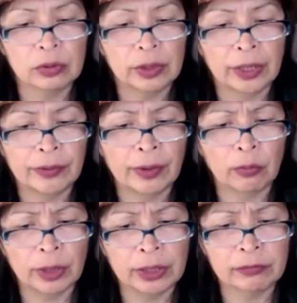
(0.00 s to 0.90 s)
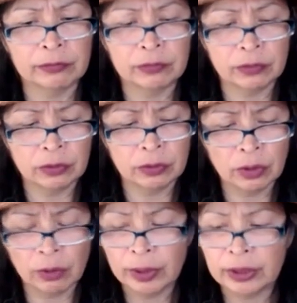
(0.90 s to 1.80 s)
and that way of
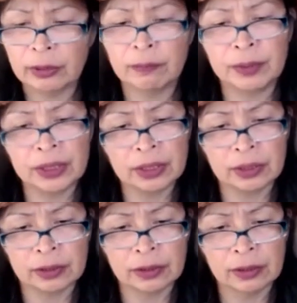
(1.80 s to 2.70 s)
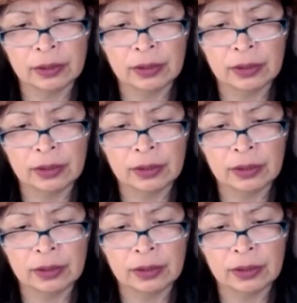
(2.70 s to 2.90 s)
knowing and being